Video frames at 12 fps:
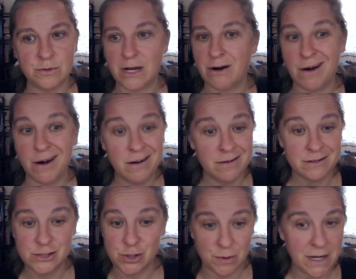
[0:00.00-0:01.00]
that aren't
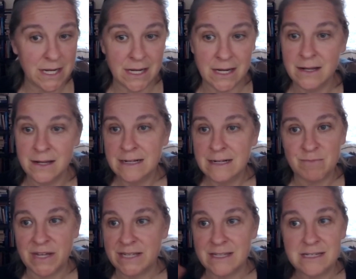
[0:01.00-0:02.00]
tricky.
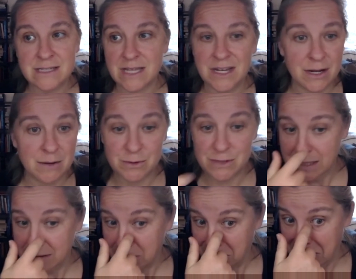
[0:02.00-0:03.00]
Like these thinking
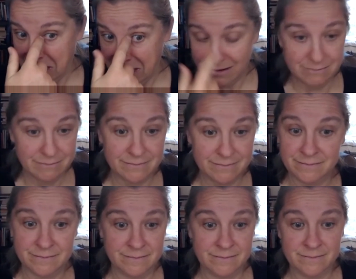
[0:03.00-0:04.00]
routines are like
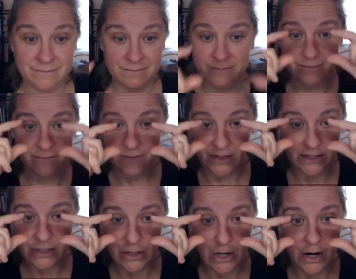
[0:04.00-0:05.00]

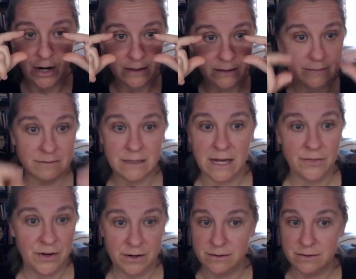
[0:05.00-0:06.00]
this long and
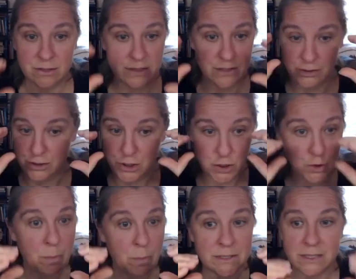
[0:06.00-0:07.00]

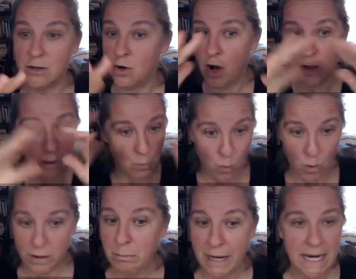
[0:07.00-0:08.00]
they're all on
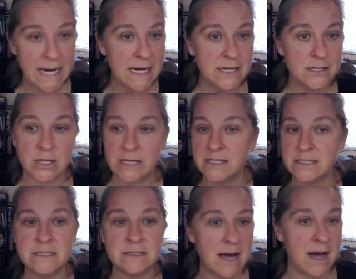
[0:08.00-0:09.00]
one page. Like this
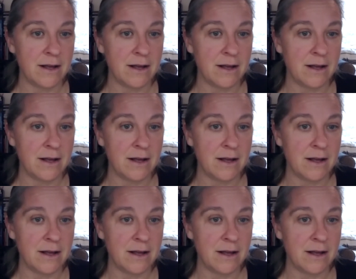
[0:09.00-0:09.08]
is not a